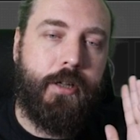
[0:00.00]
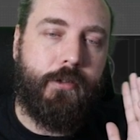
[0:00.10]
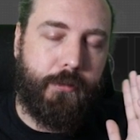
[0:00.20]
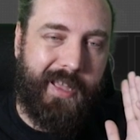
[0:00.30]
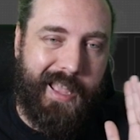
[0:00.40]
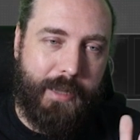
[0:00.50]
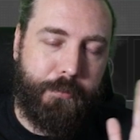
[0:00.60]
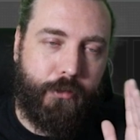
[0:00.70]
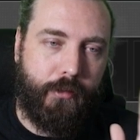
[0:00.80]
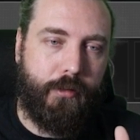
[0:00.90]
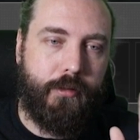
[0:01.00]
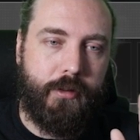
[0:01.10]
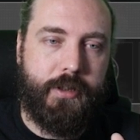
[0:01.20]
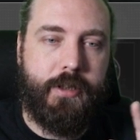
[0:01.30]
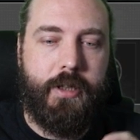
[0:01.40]
So
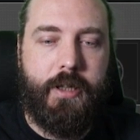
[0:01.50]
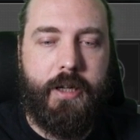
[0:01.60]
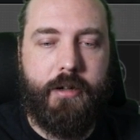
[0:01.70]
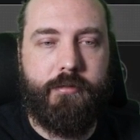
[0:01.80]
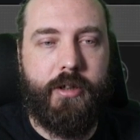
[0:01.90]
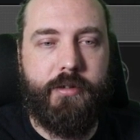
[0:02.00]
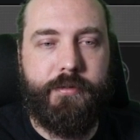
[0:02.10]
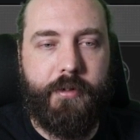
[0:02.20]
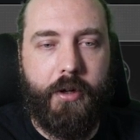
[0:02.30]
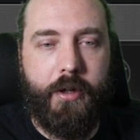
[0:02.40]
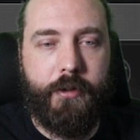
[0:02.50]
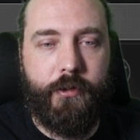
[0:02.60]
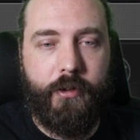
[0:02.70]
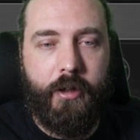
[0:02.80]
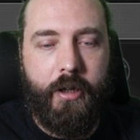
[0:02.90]
absolutely hit rate
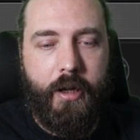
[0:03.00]
first,